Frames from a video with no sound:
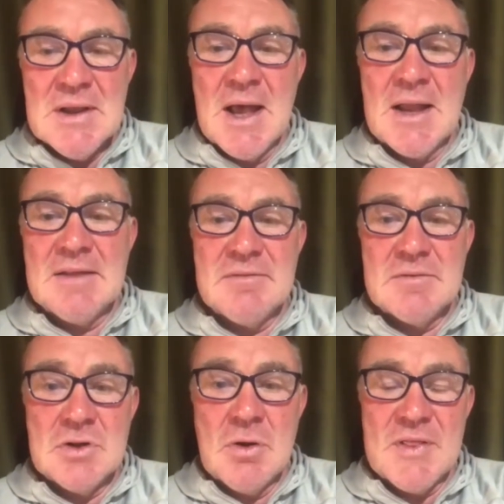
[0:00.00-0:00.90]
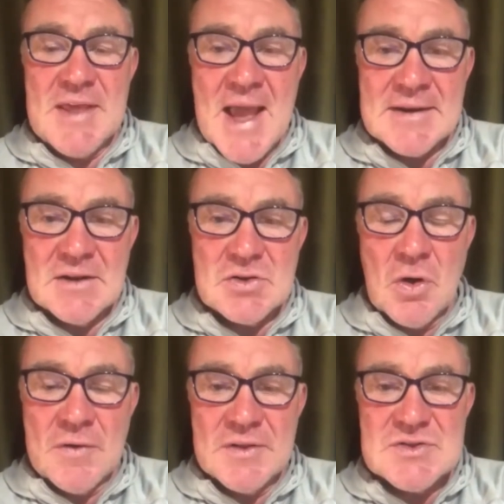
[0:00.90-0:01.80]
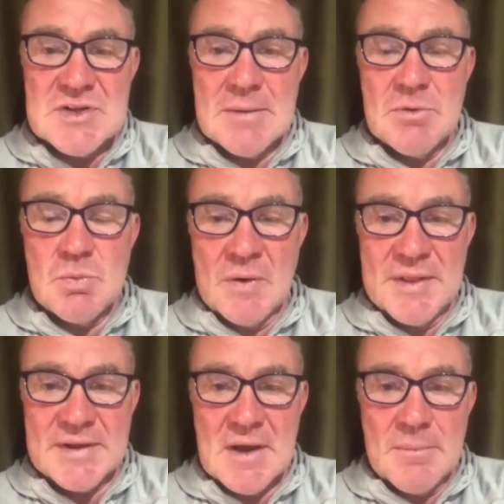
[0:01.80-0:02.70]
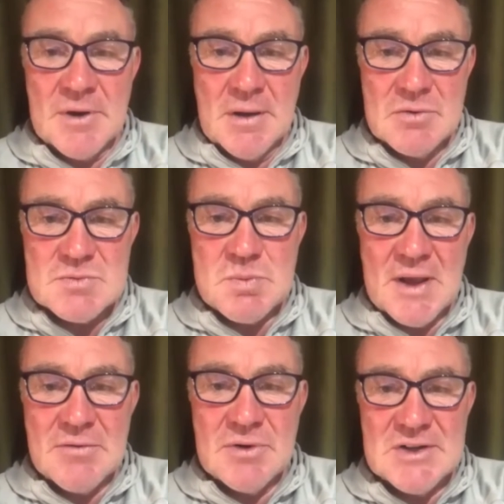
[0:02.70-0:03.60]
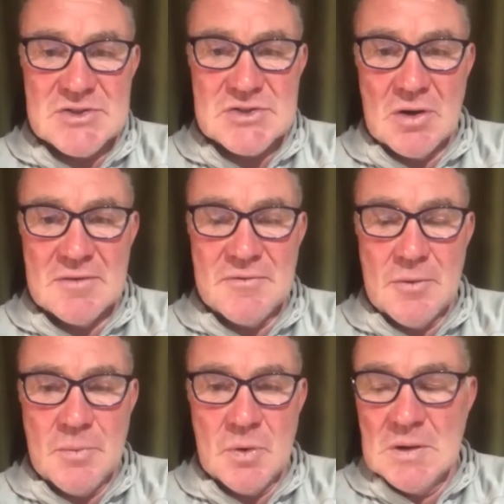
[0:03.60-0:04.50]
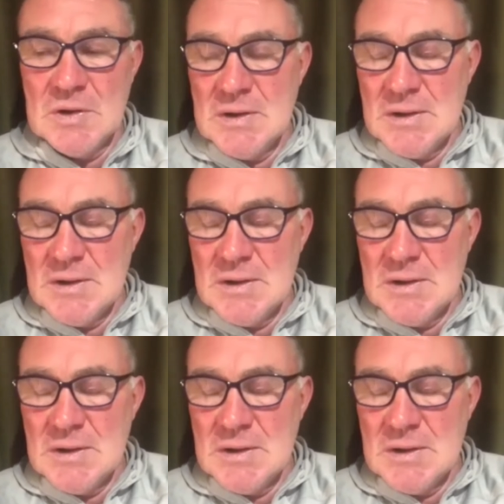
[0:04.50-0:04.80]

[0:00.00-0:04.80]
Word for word: And, you know, at the end, I got in the team, we won the cup, and I was playing really solid football.